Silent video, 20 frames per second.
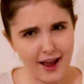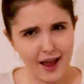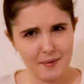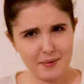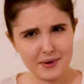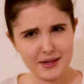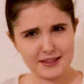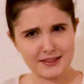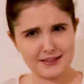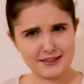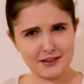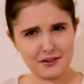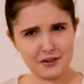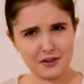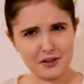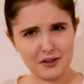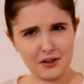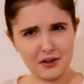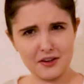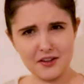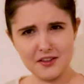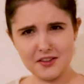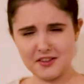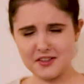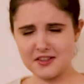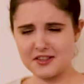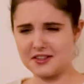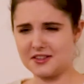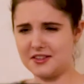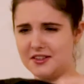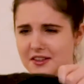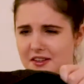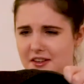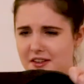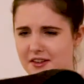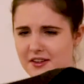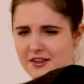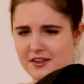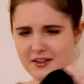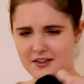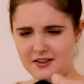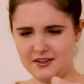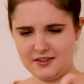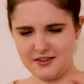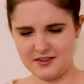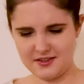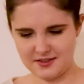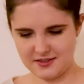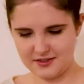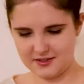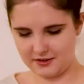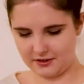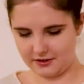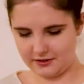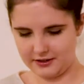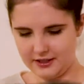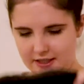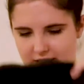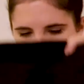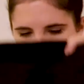M&S sell clothes? Sorry.